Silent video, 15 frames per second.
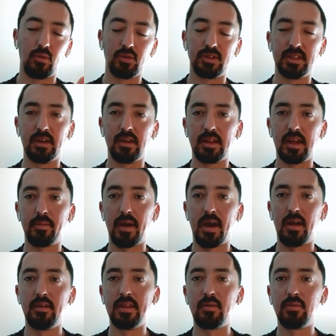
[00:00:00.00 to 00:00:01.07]
we're seeing on that
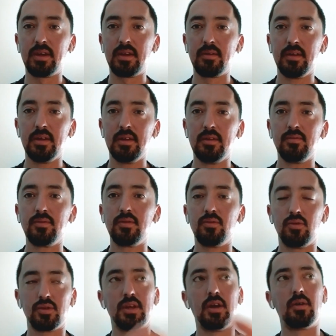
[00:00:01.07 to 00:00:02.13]
pattern that week,
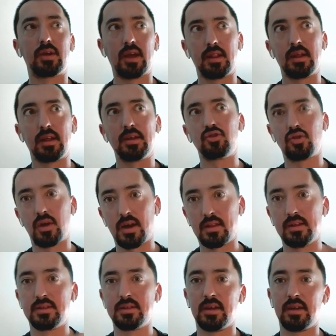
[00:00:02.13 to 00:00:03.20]
we'll say, okay, let's try
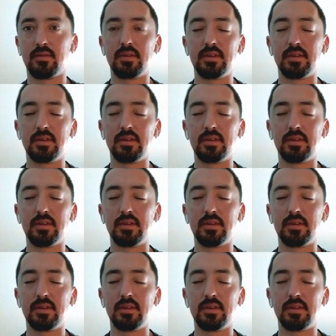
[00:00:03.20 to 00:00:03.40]
this thing.